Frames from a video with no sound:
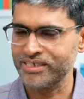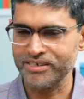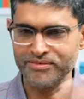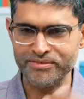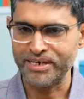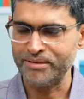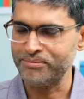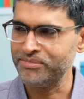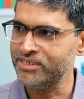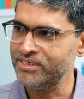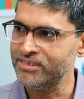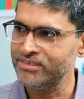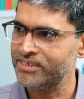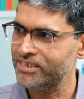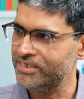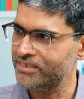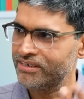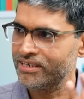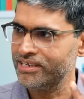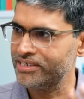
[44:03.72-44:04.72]
stuff happens,
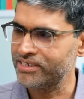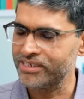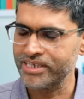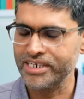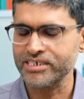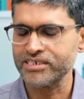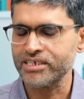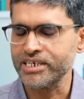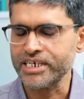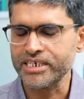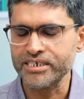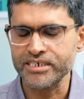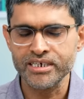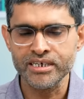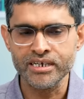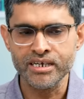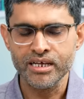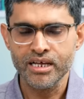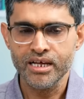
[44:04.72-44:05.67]
and yeah. culture gets created.